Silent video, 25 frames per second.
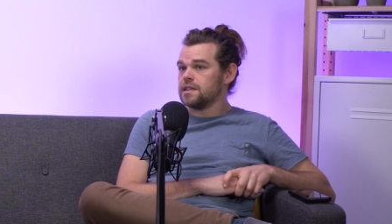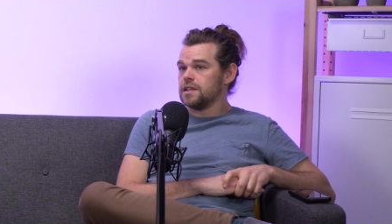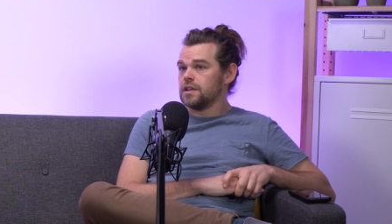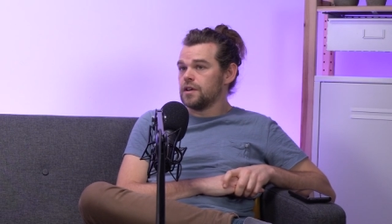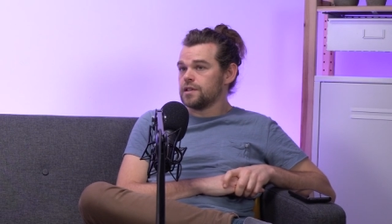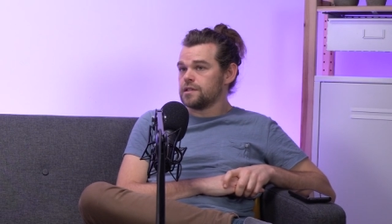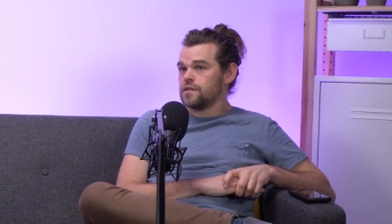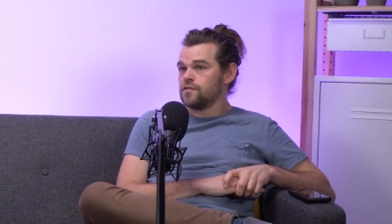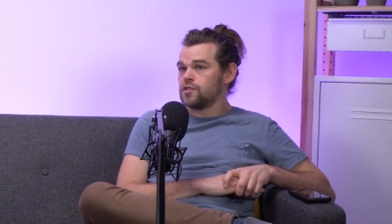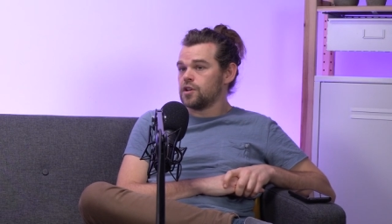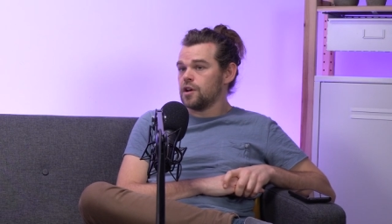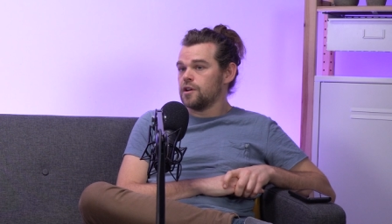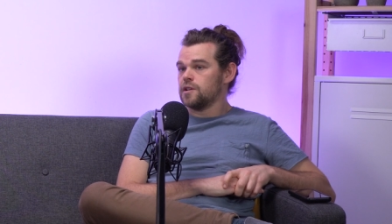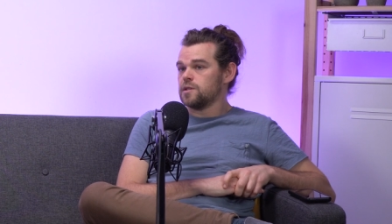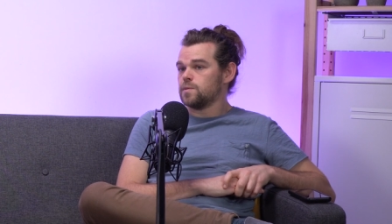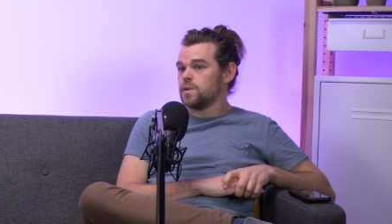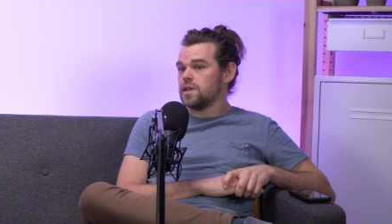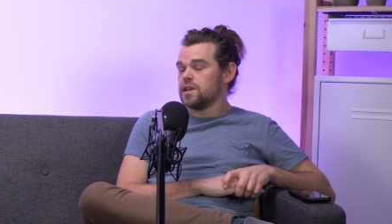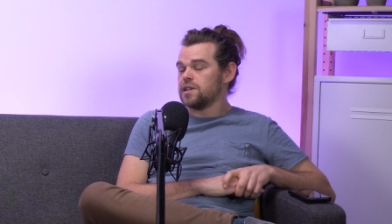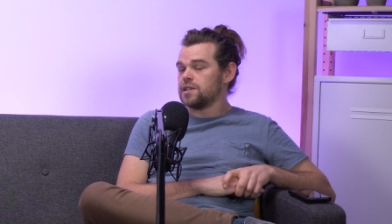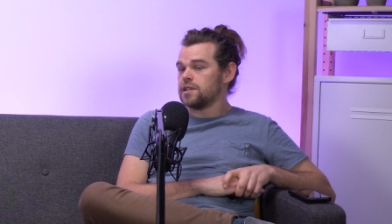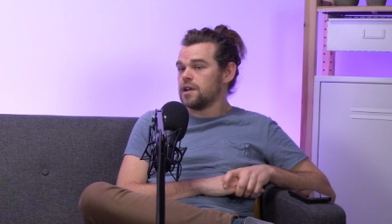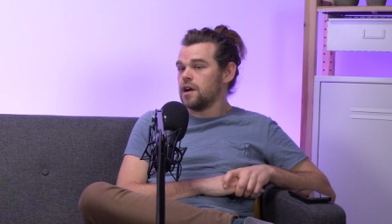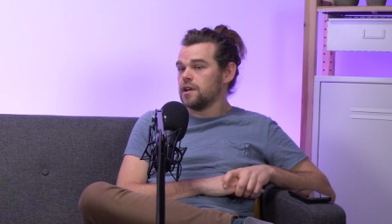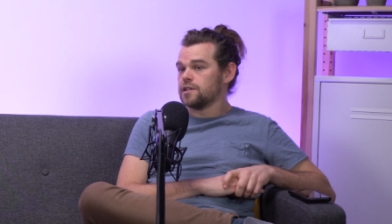this in lots of shows where
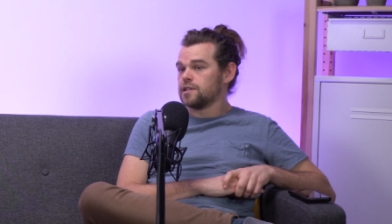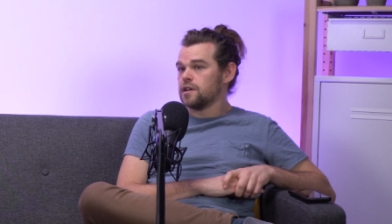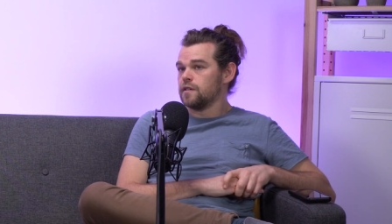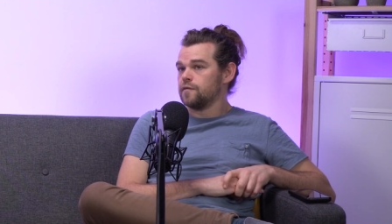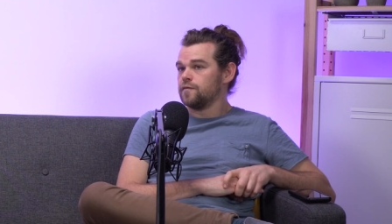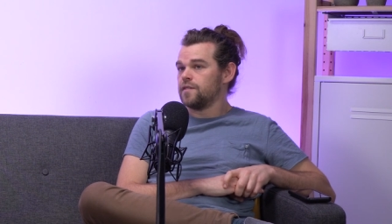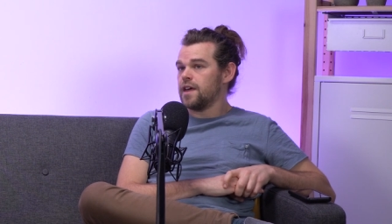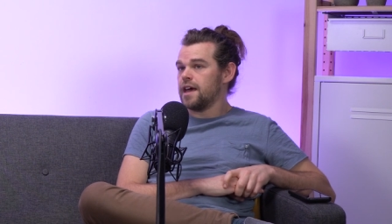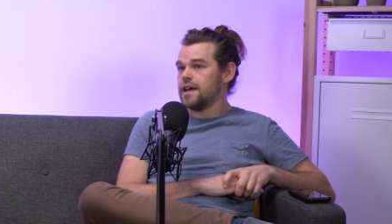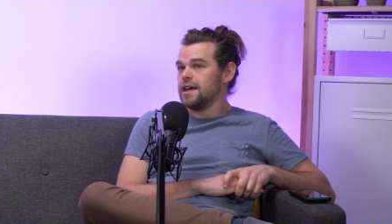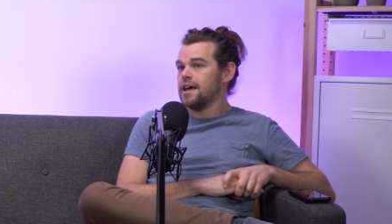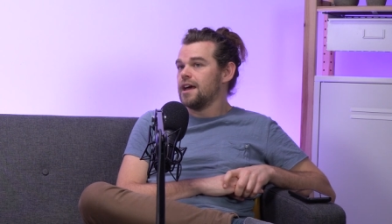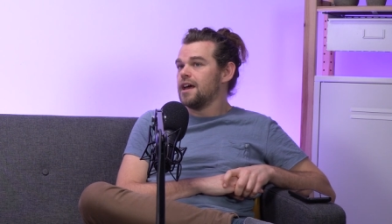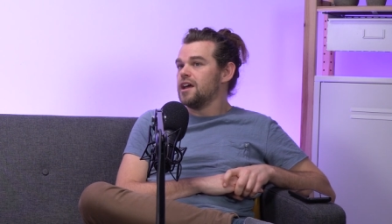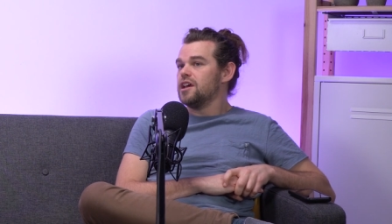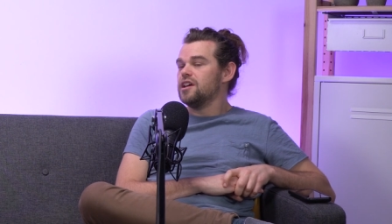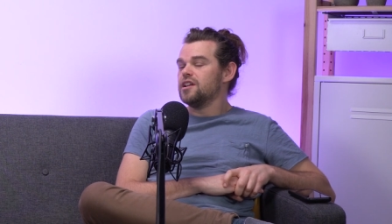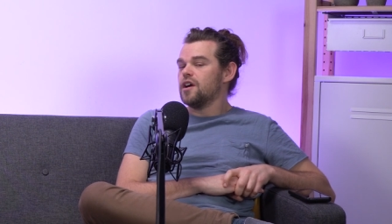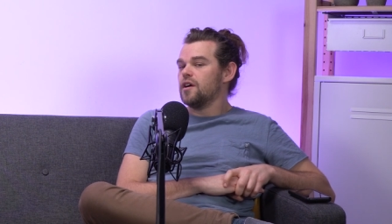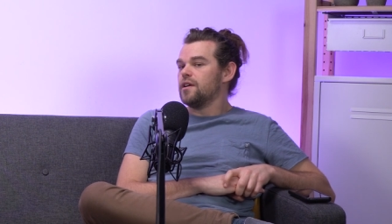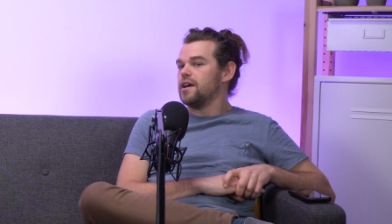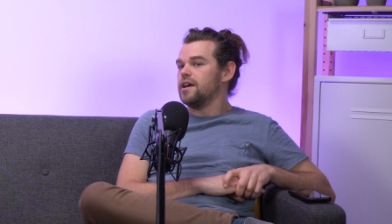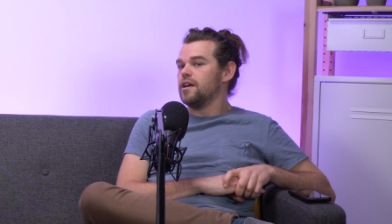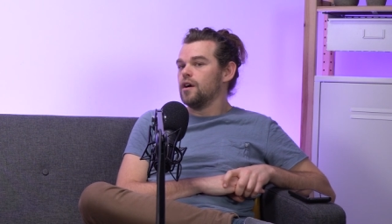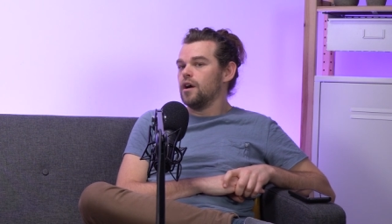they start off they you
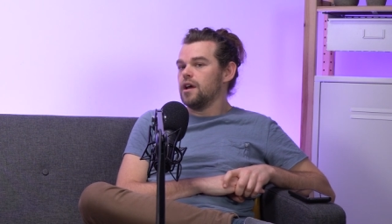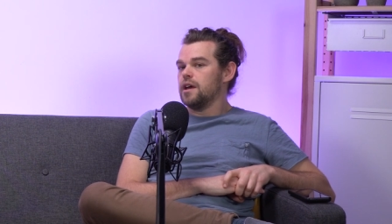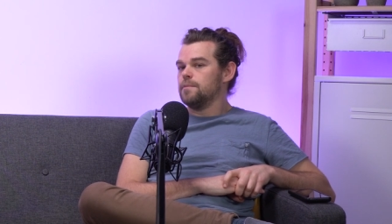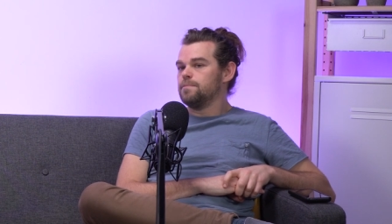know in,